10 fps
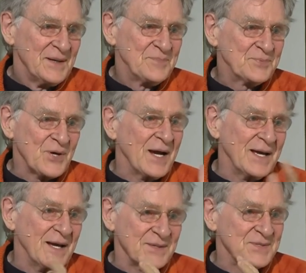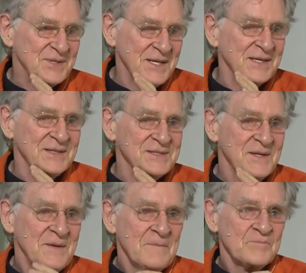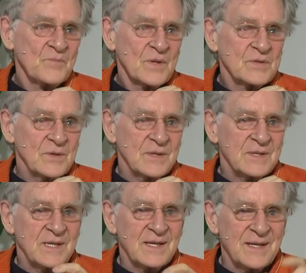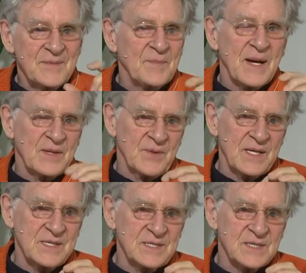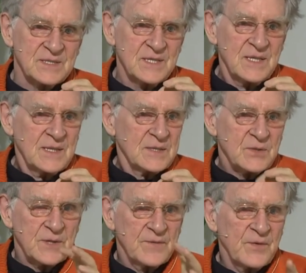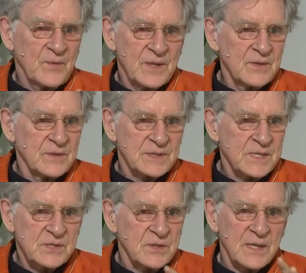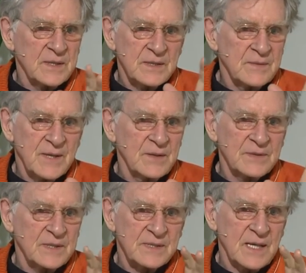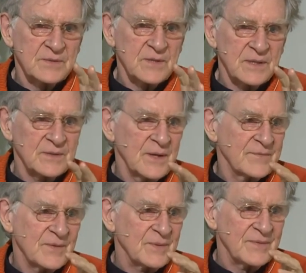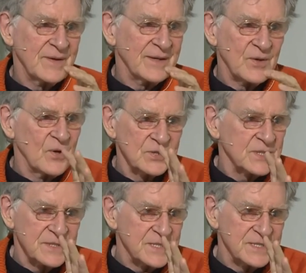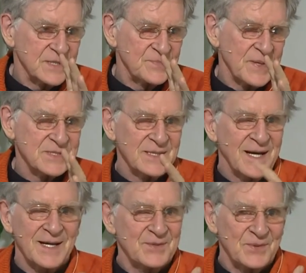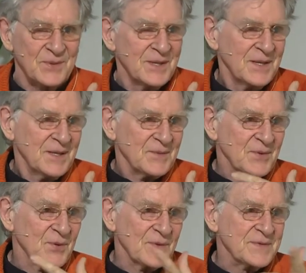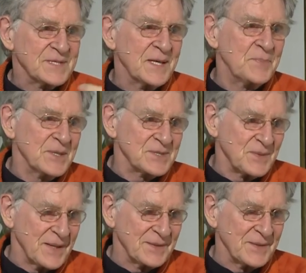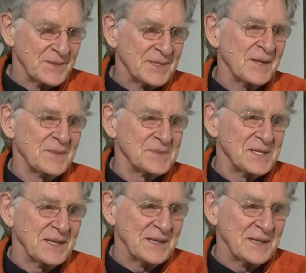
triage things. So the Dalai Lama, by the way, he says, so therefore, when you're a teacher and around in Tantra, you have to be very cautious. He says, especially I do, with all these hippies around here in Dharamsala.